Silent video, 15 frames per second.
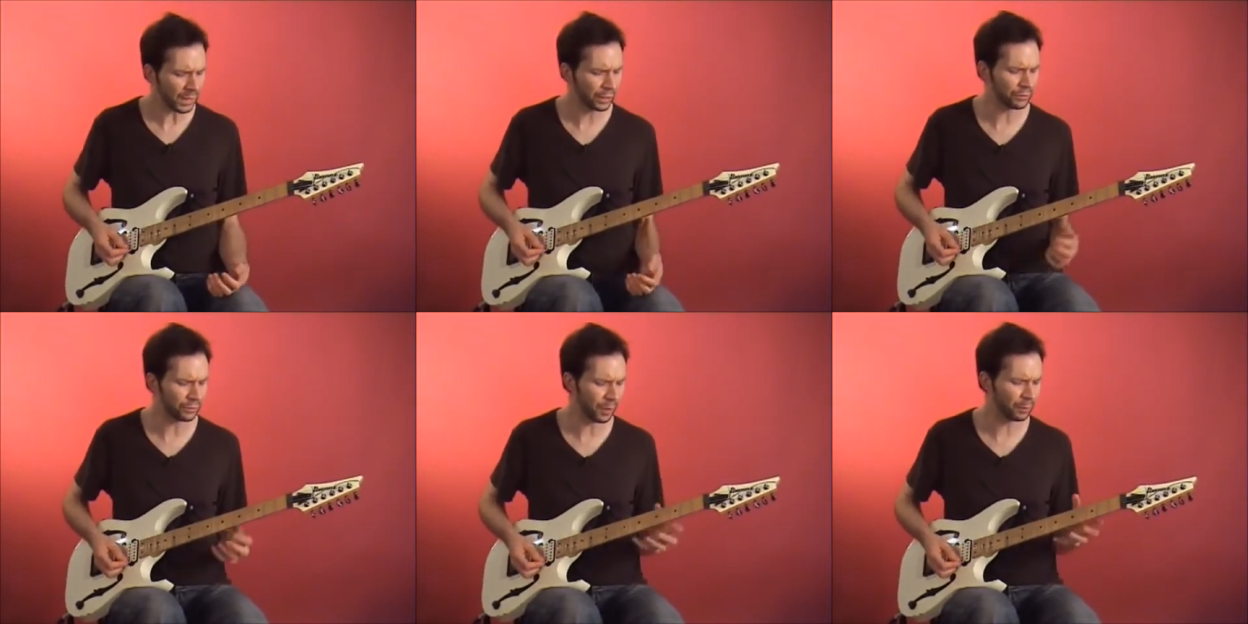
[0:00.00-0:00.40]

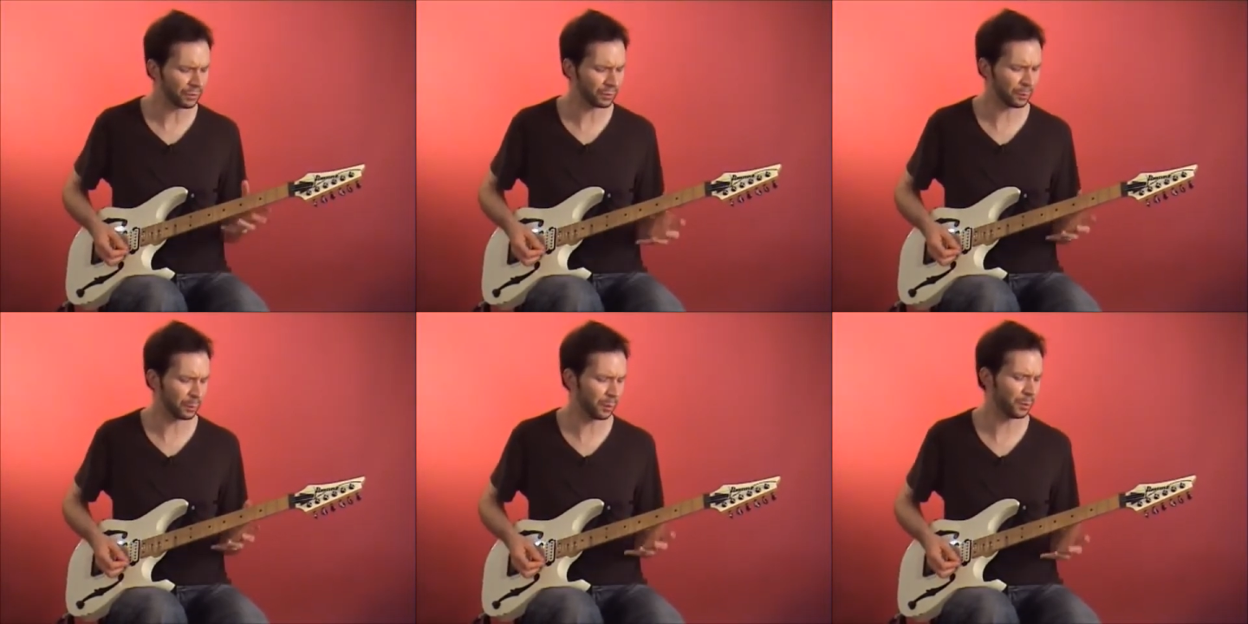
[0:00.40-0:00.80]
And so I
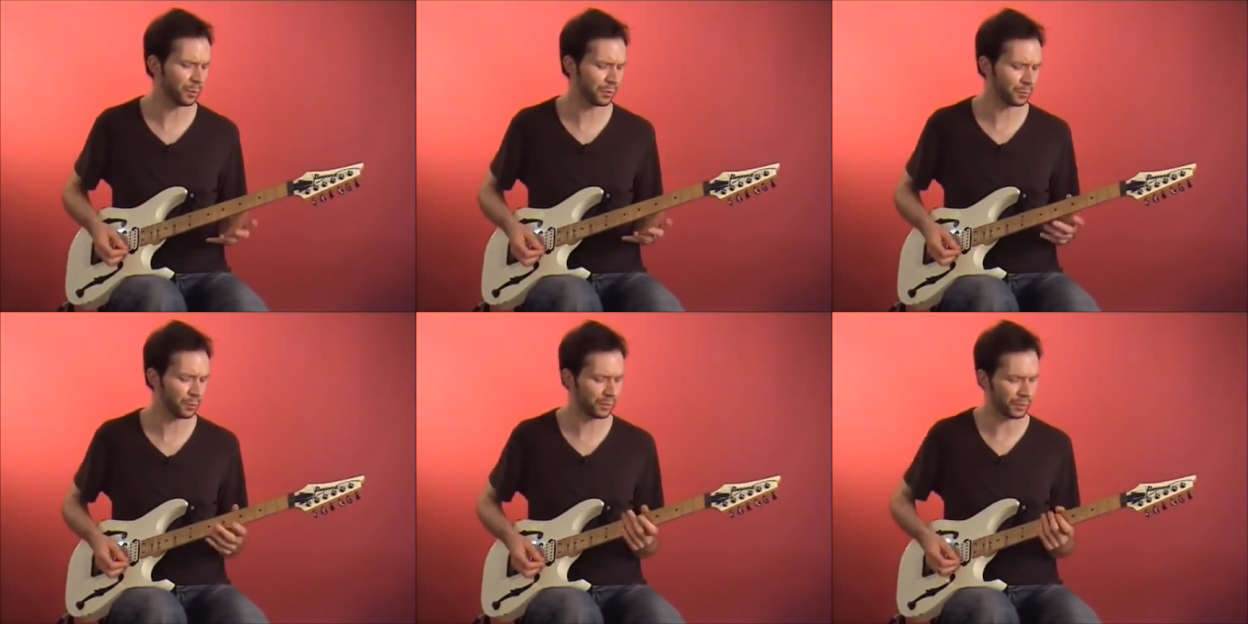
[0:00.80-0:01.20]
was familiar
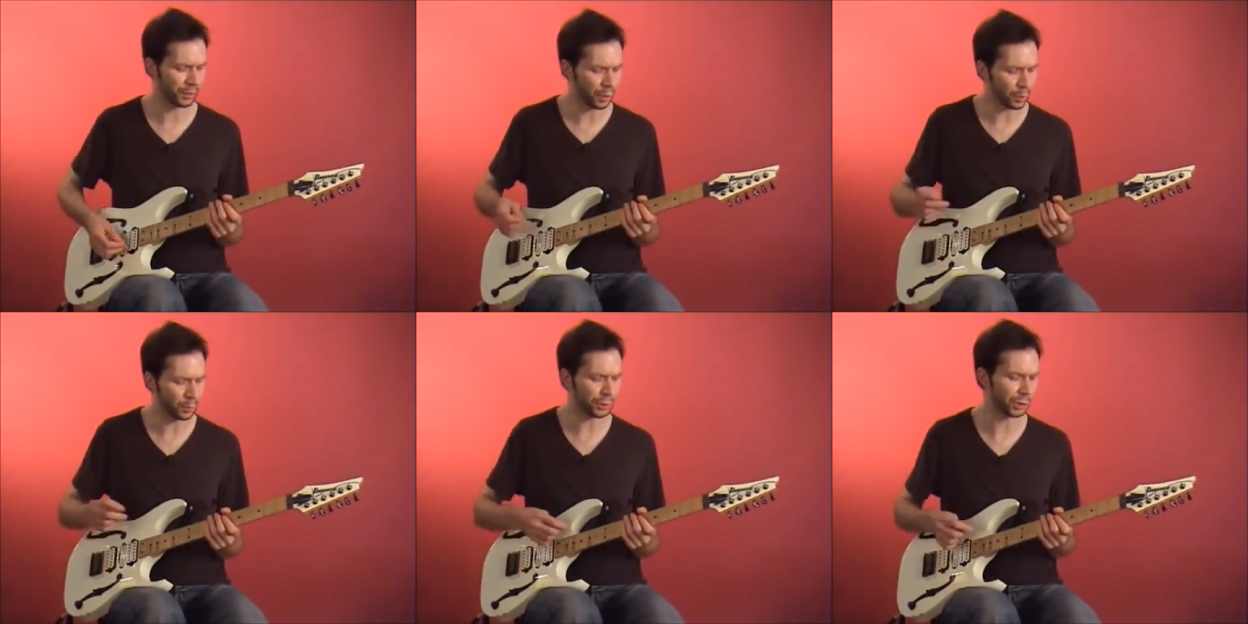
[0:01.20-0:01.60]
with the
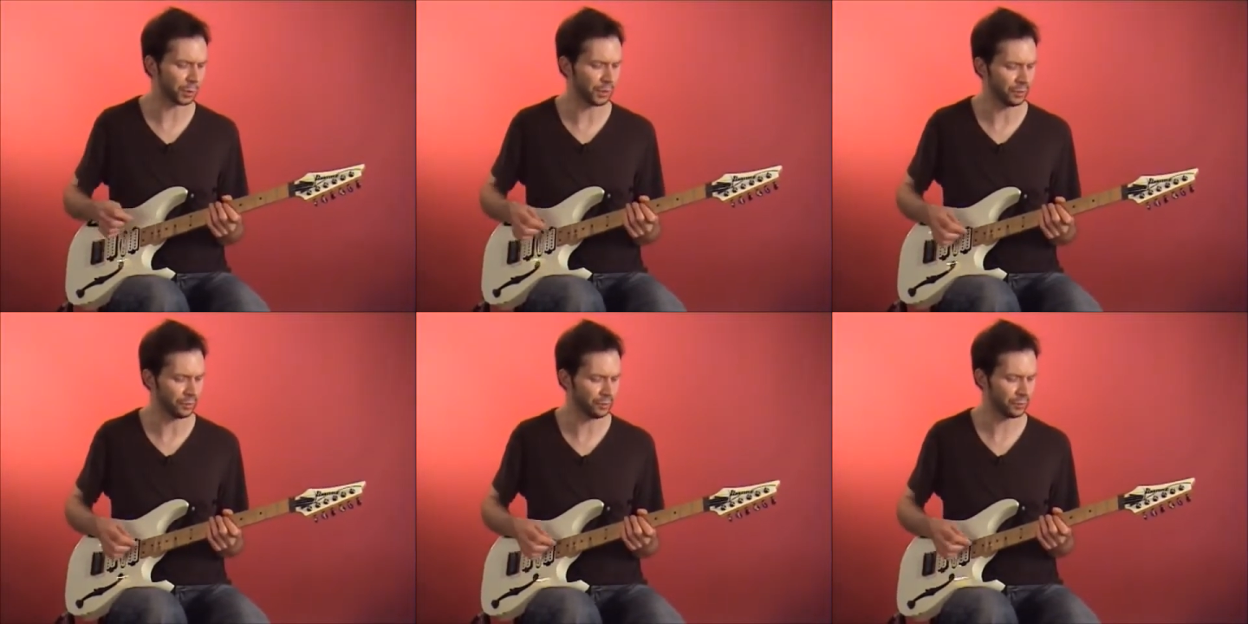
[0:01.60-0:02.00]
note
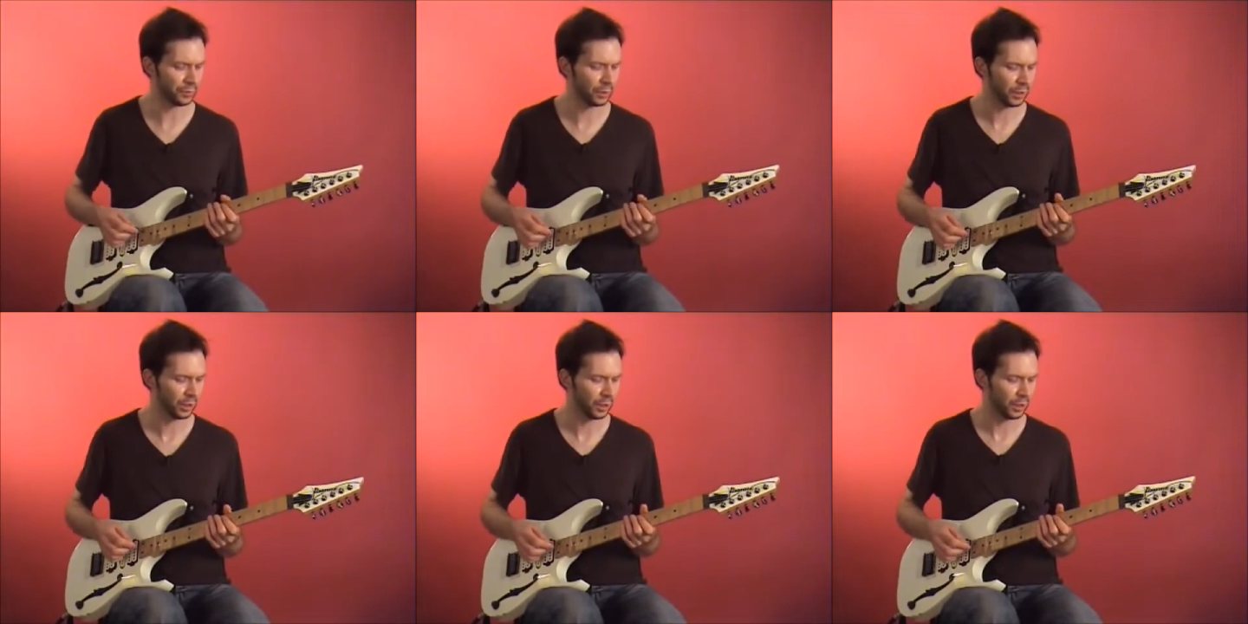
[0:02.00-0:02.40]
choice,